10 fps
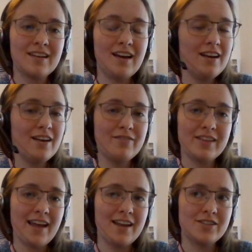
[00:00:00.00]
I love the
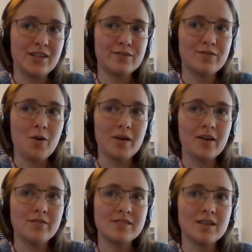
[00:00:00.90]
analogy of a roller
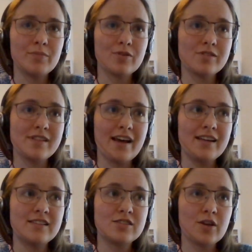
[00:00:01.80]
coaster because that
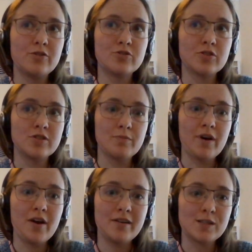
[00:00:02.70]
is so true to
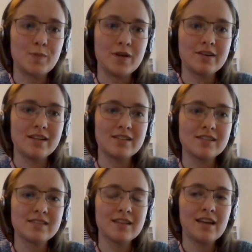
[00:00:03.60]
my own
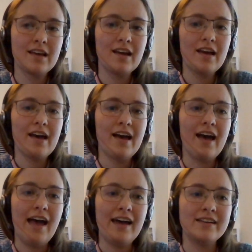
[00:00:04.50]
experience.
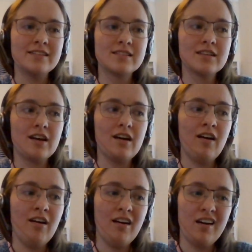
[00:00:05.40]
And
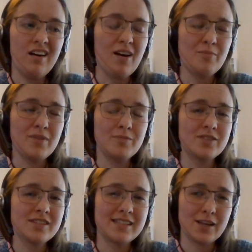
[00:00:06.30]
I'm I'm
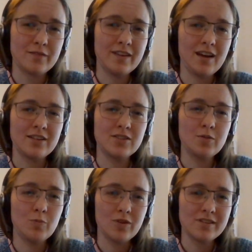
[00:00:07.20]
just sick of it. I don't
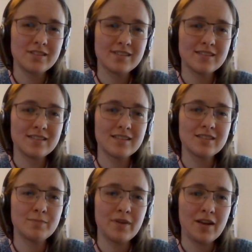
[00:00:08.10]
want
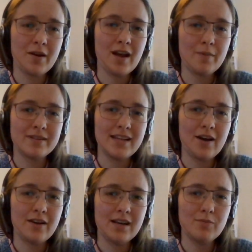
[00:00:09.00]
to be going up and
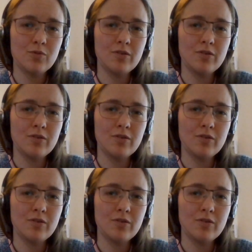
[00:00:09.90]
down anymore.